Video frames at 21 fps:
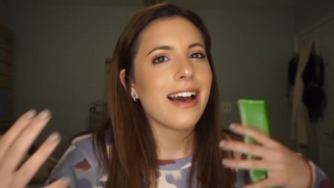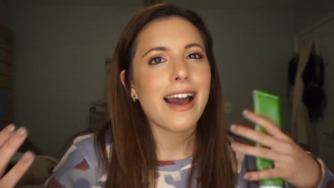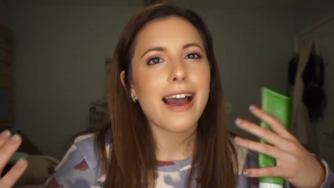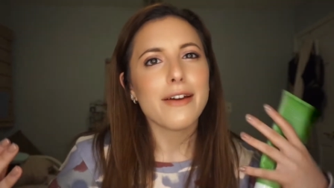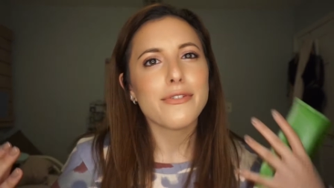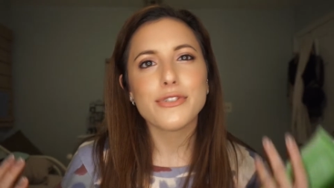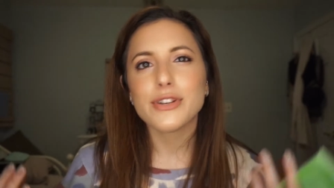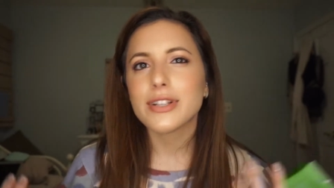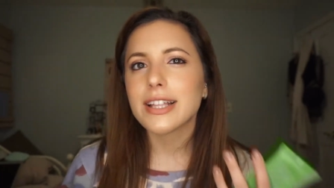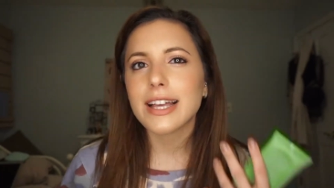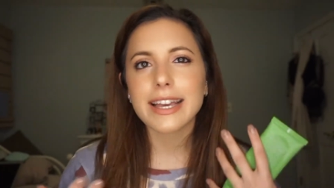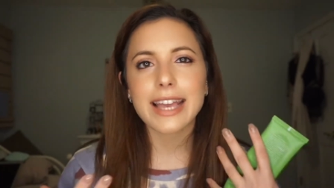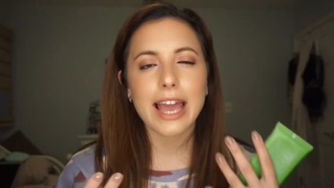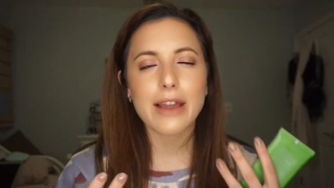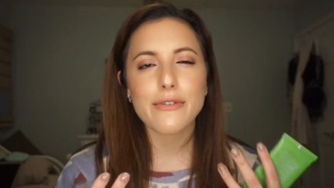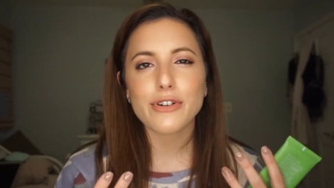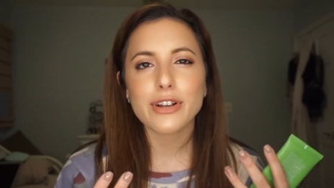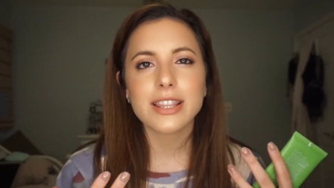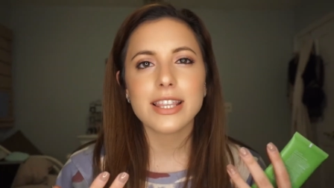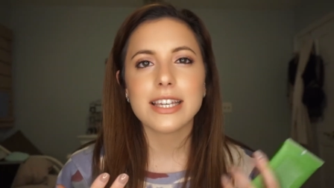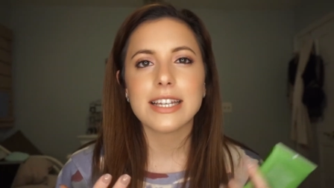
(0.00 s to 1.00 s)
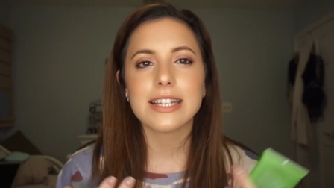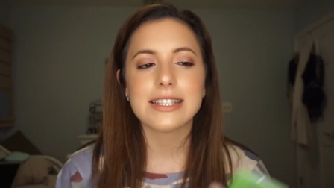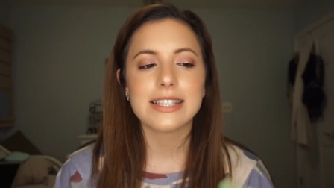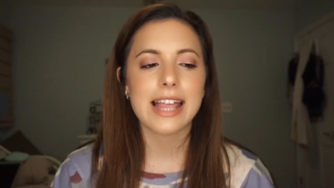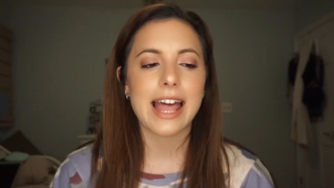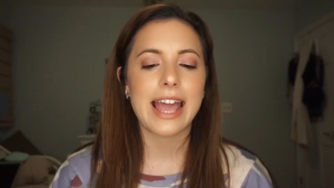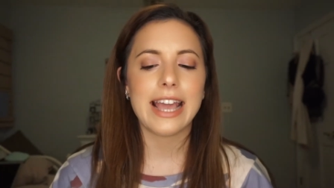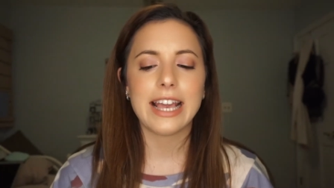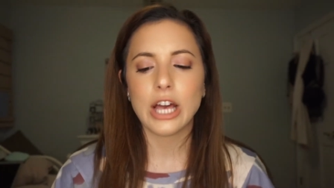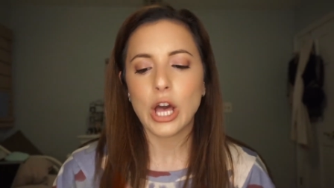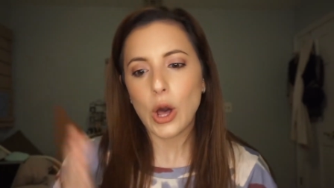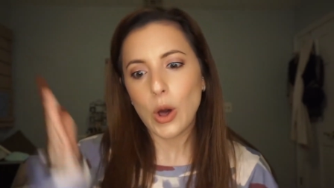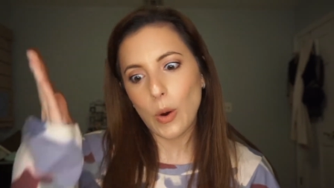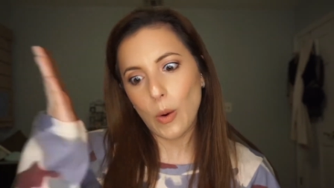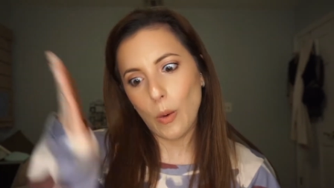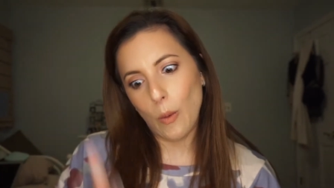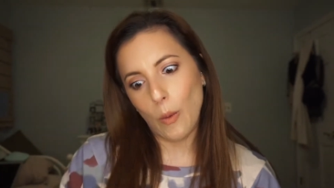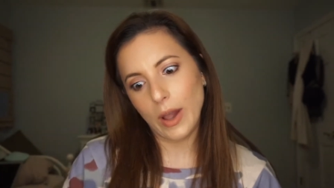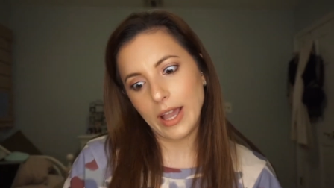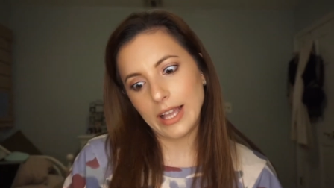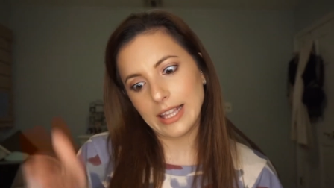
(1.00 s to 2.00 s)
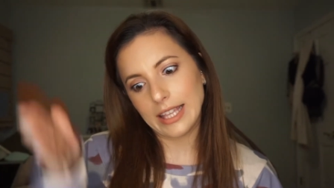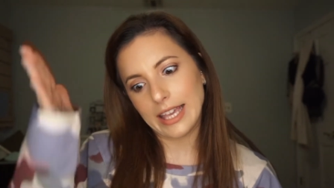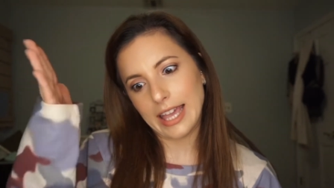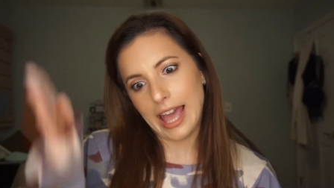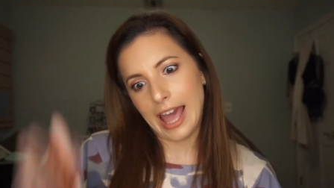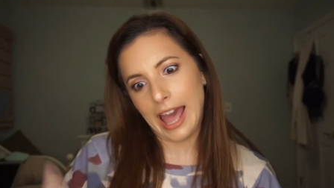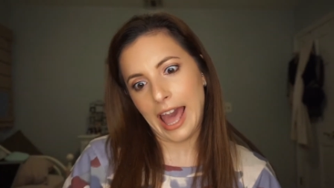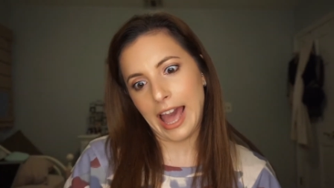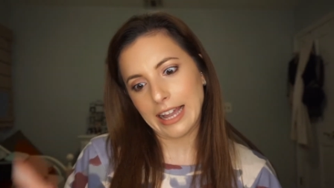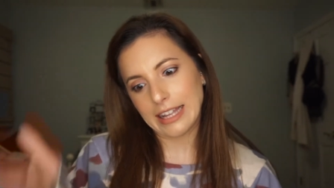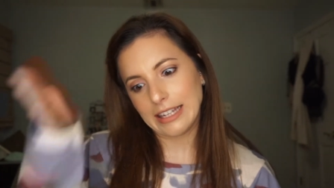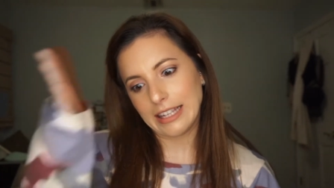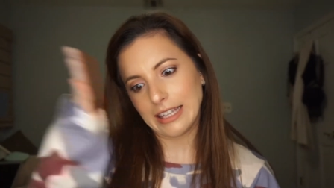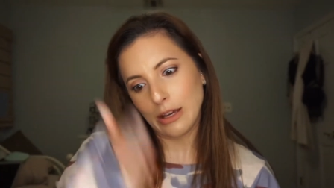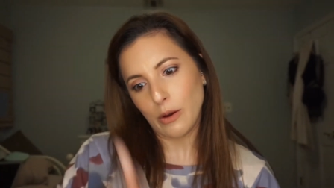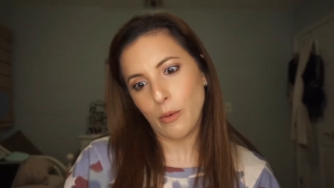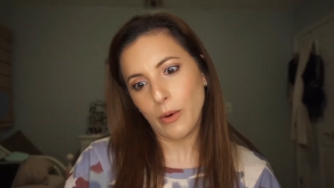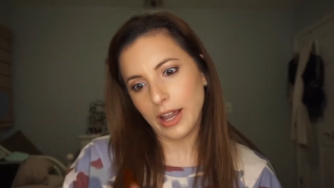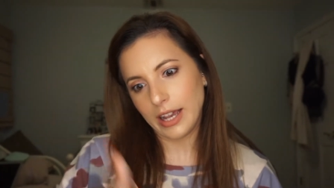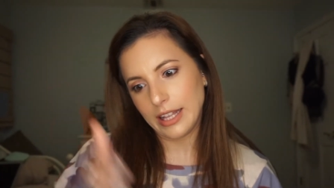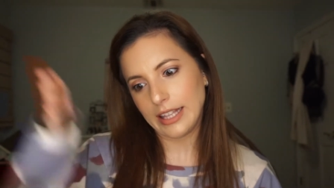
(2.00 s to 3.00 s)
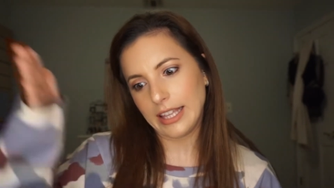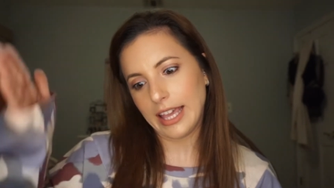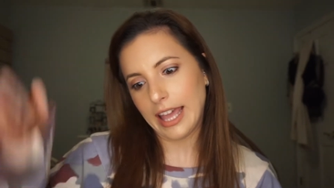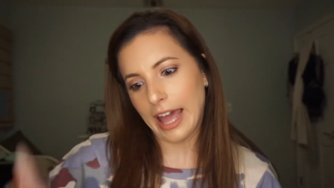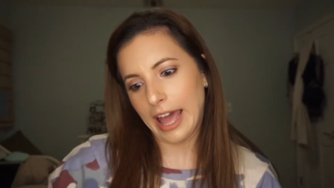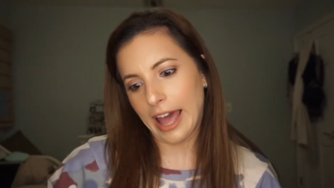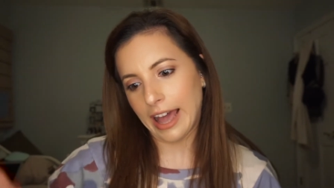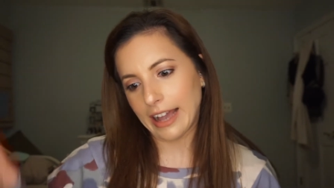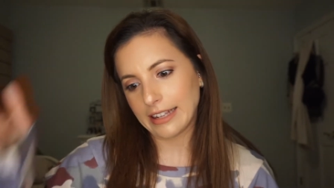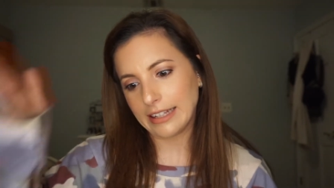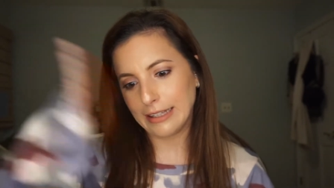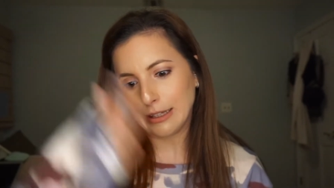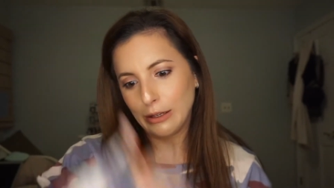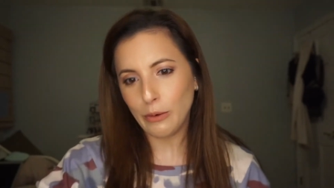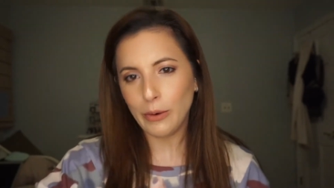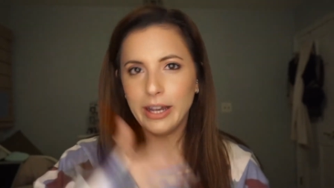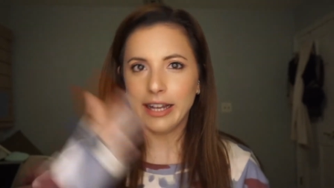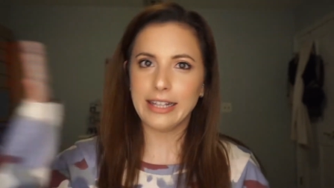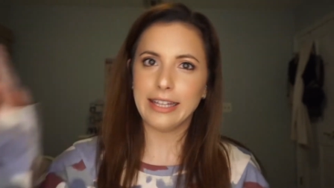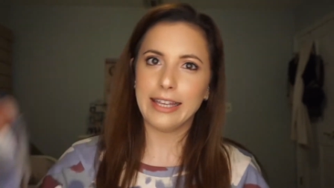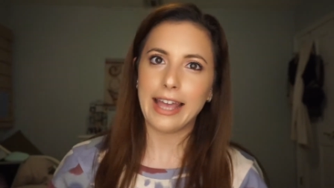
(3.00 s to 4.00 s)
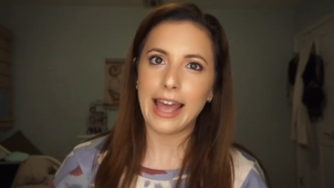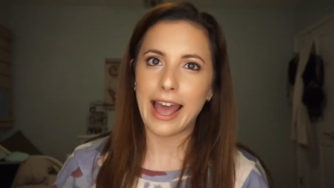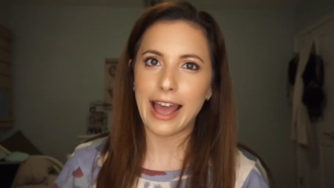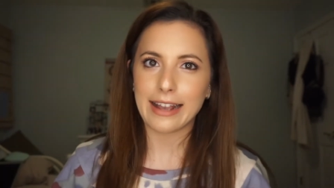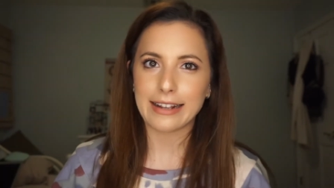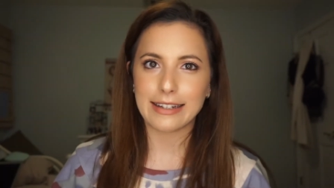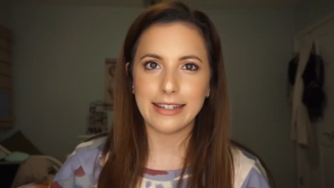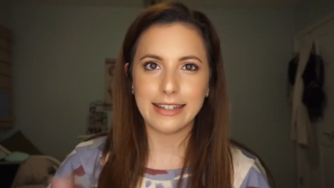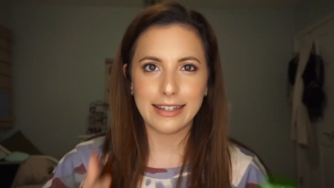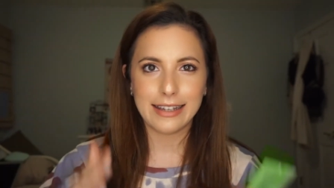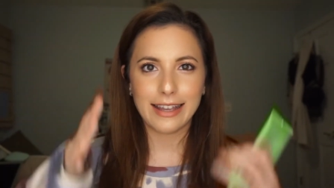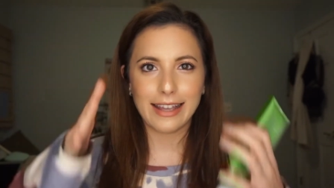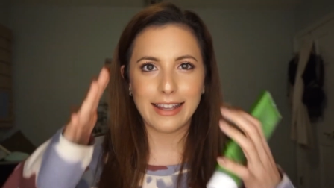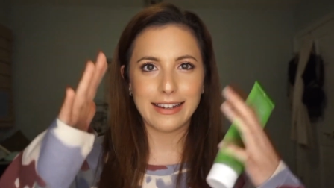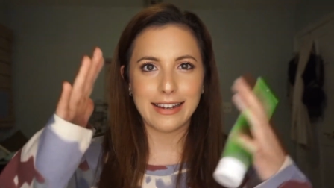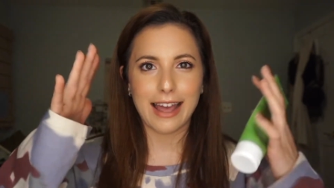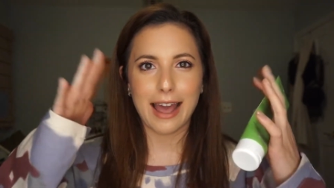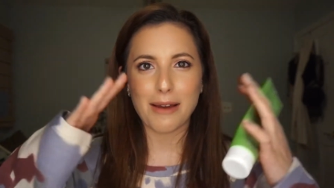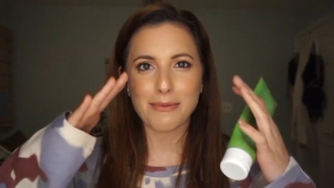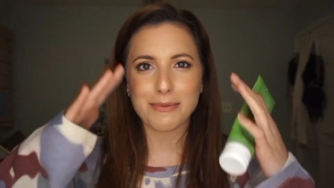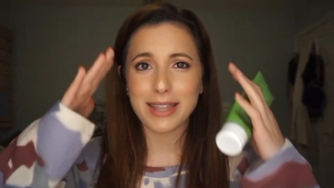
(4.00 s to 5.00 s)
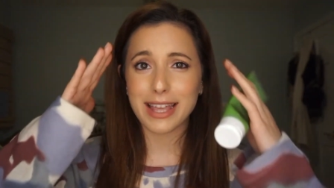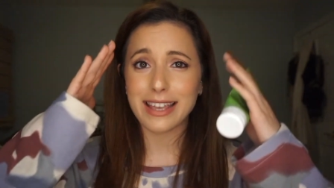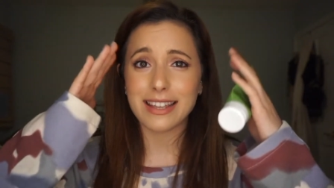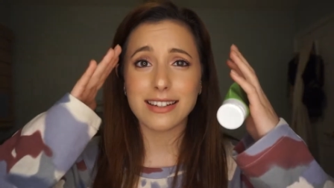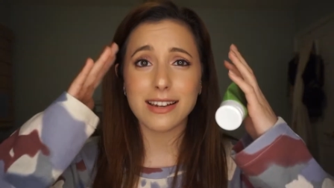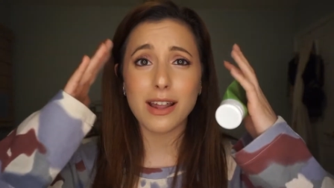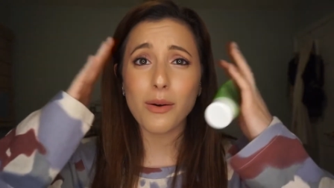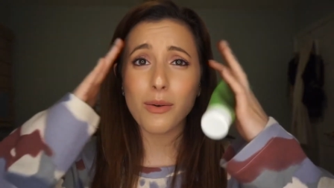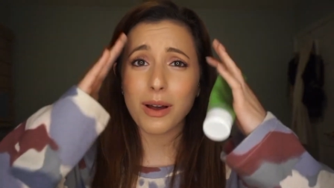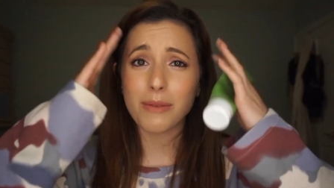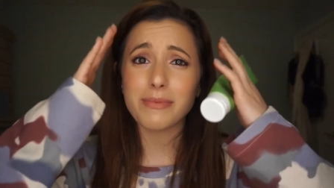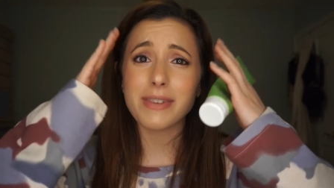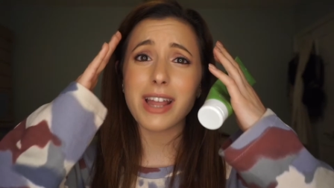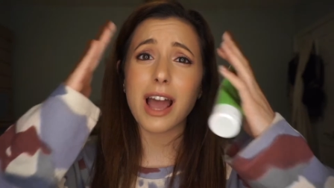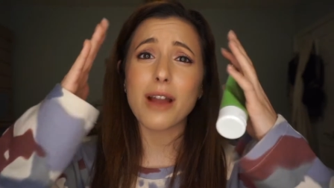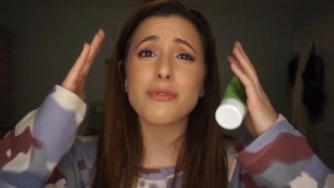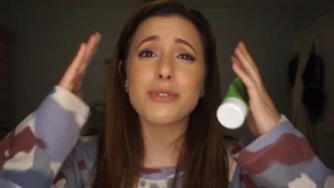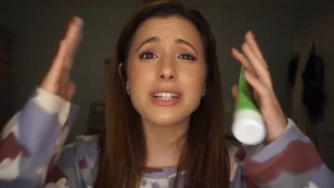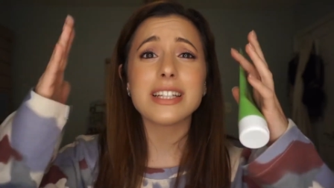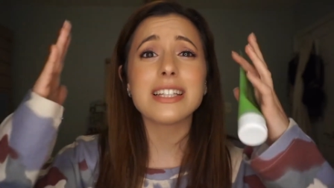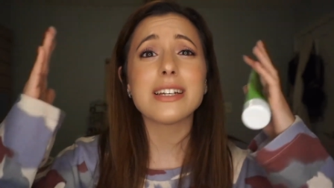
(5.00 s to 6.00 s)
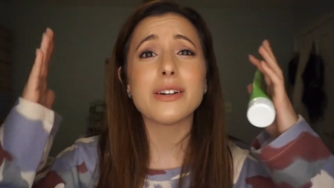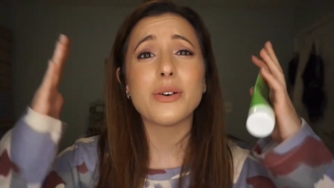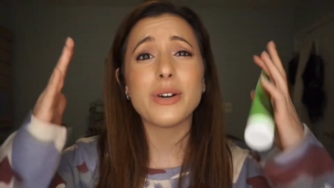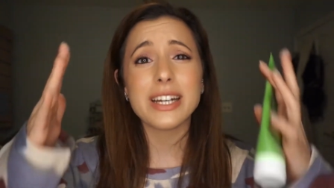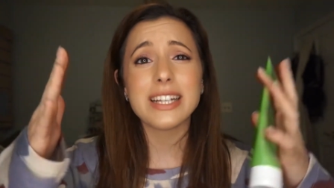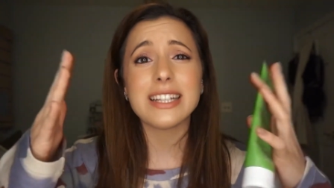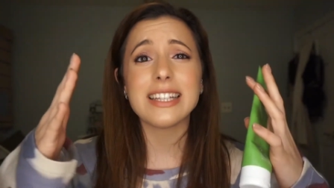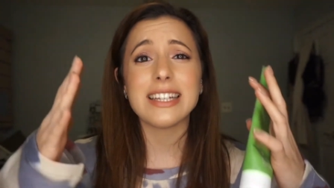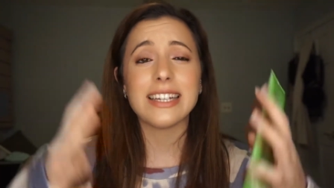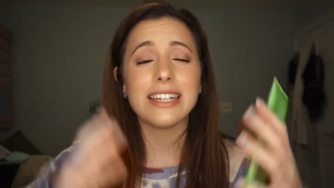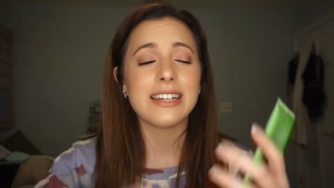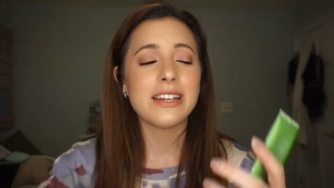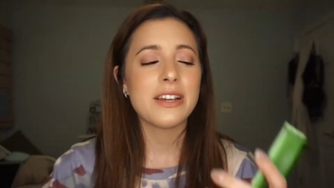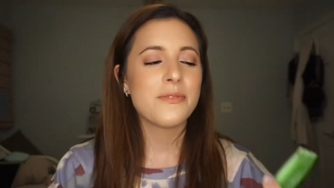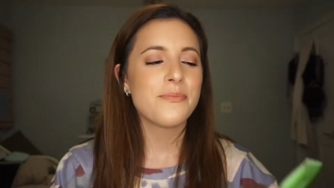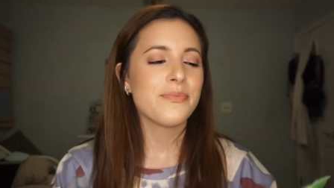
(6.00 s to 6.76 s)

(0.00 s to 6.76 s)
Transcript: I feel like everything is like, oily acne, oily acne, oily acne. And I'm like, no, I'm not really oily.